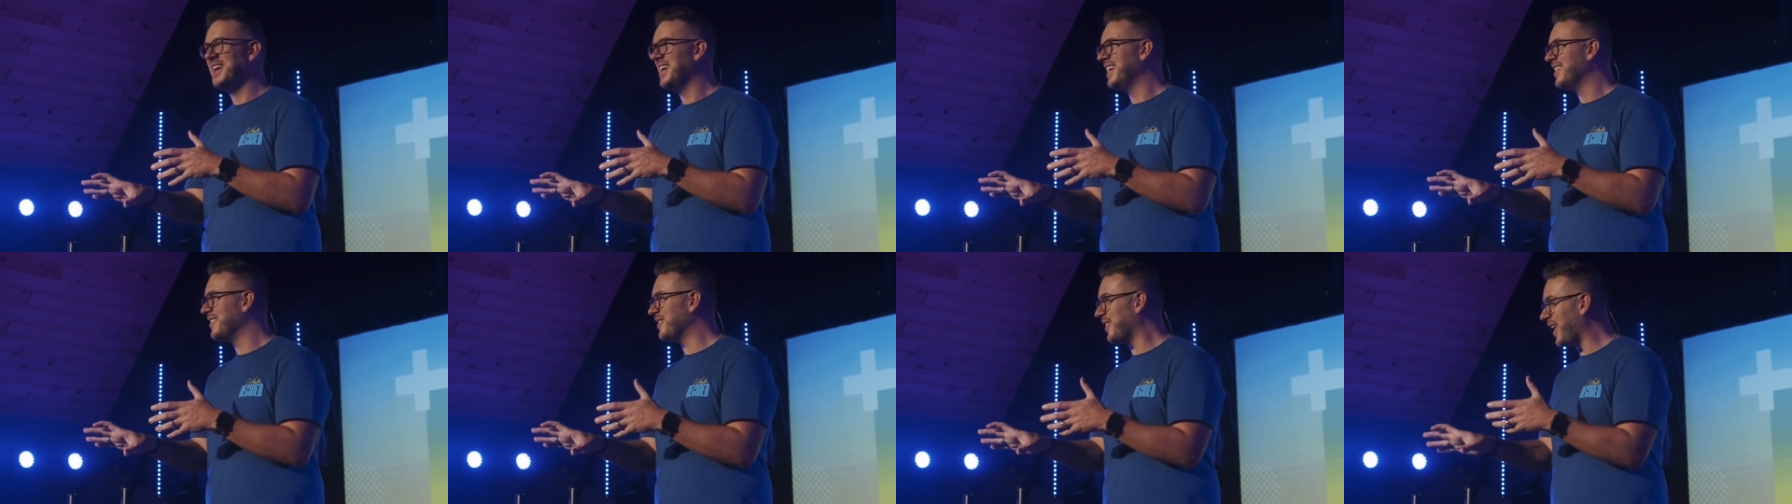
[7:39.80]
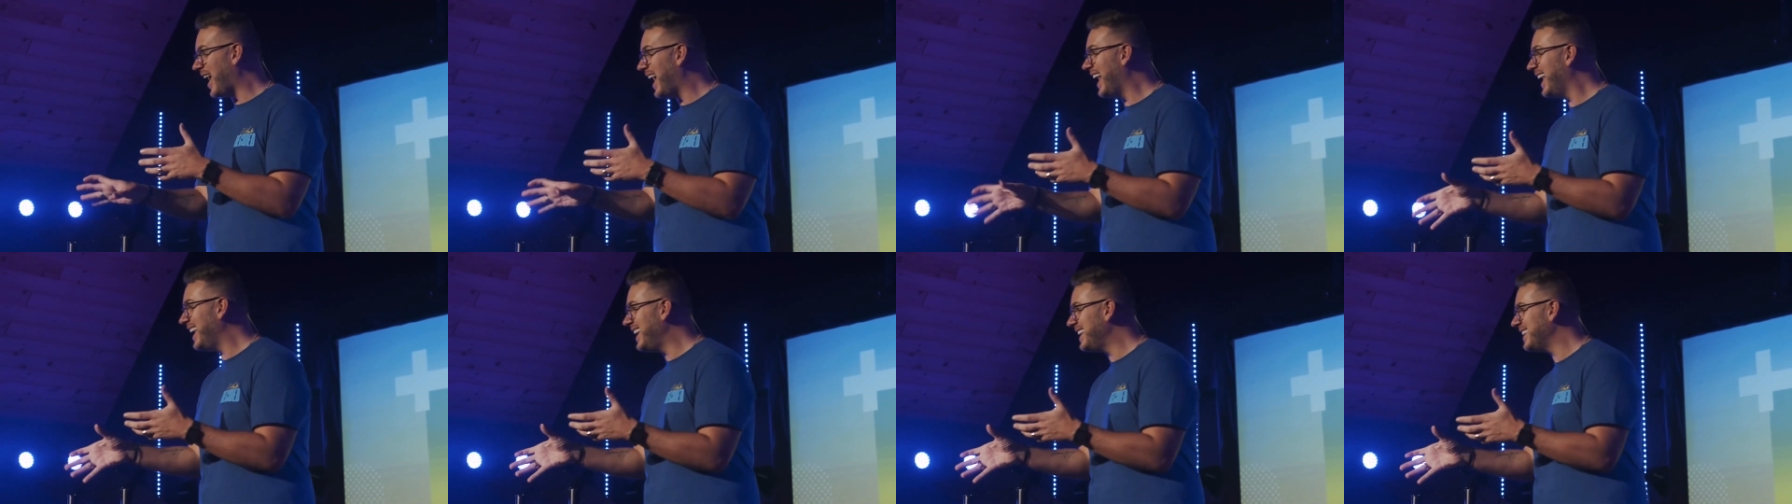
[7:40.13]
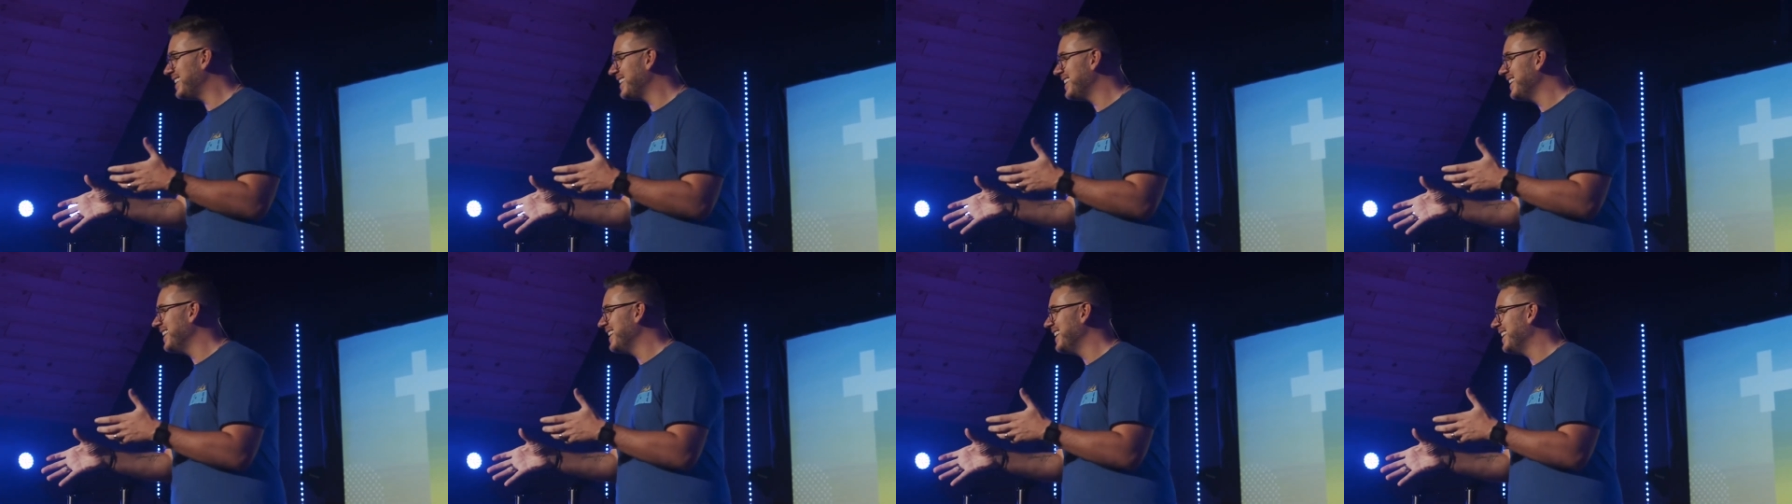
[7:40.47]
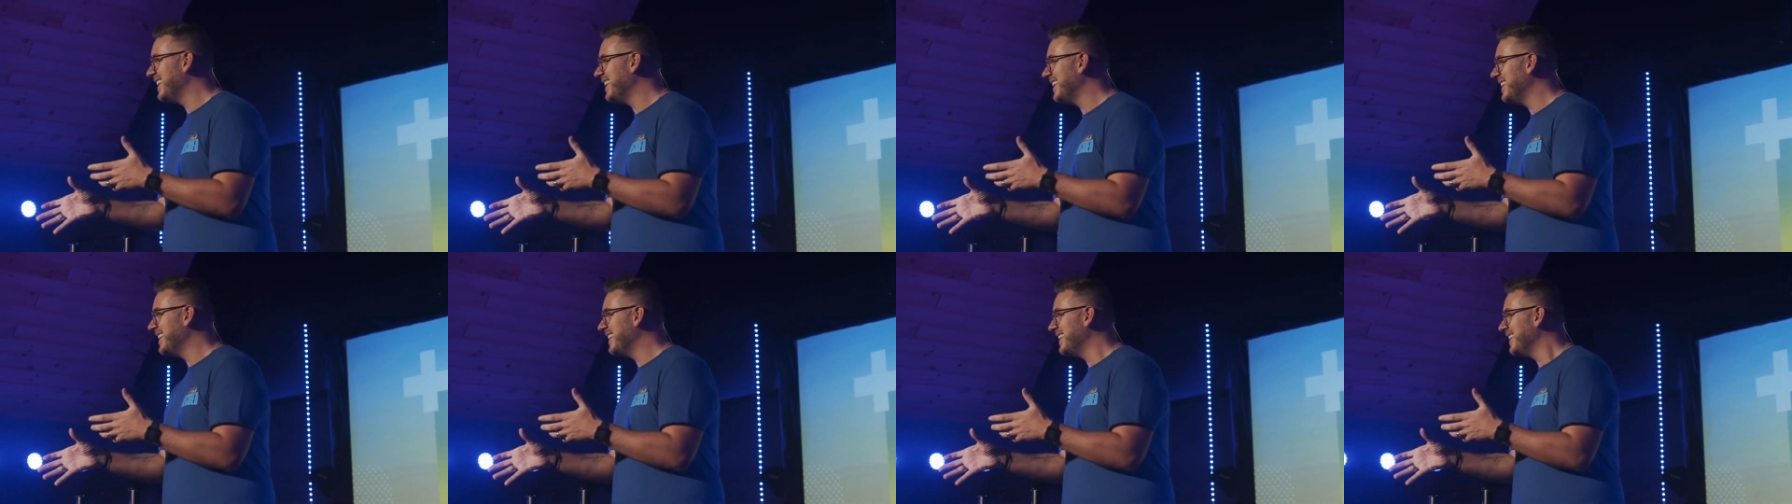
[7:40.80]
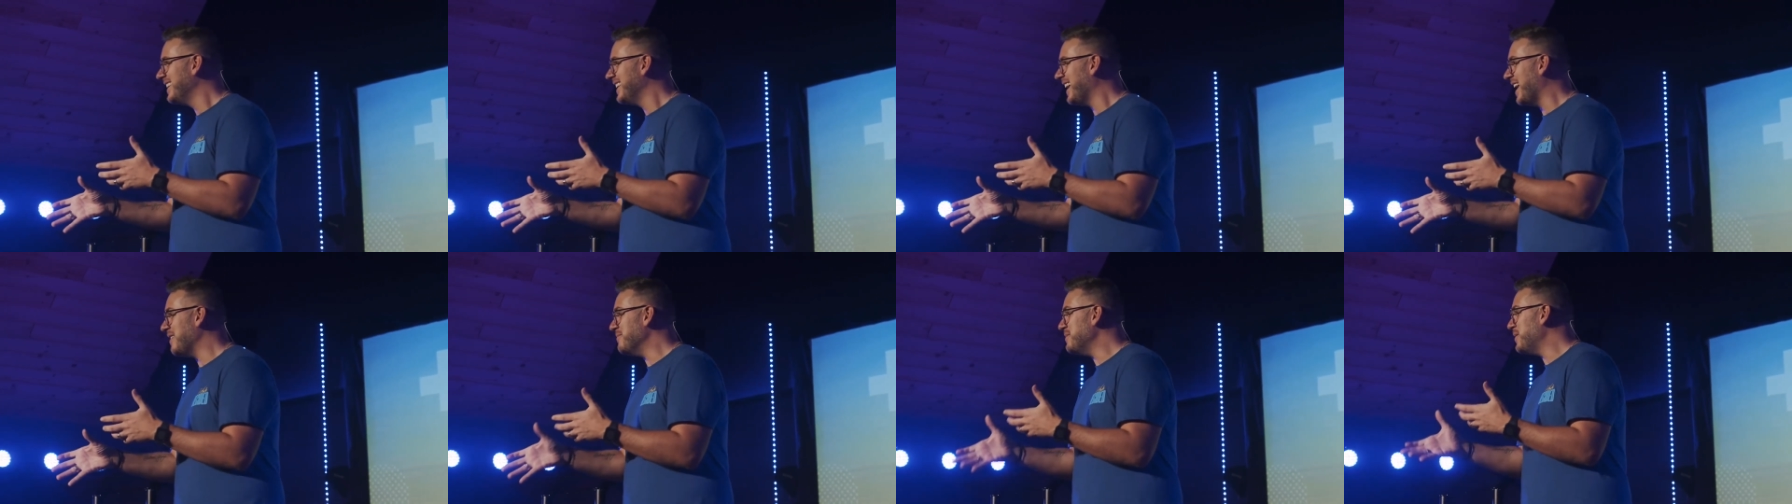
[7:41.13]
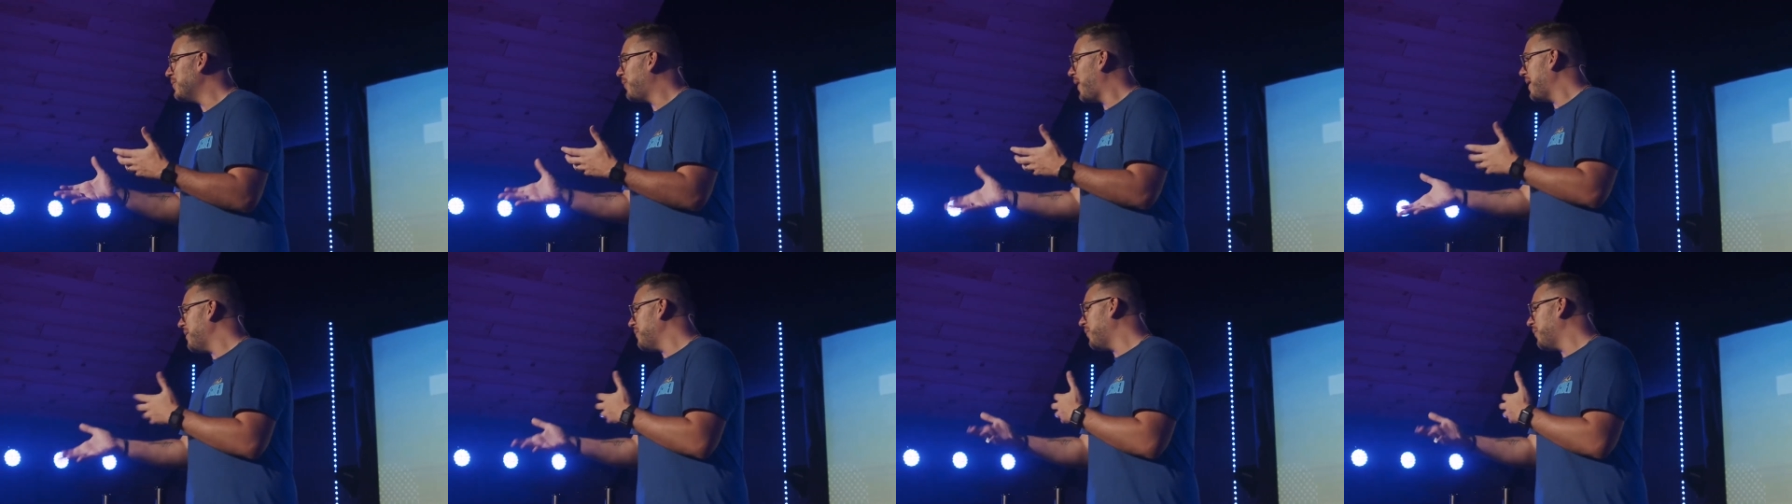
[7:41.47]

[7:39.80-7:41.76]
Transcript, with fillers: right? I mean, why,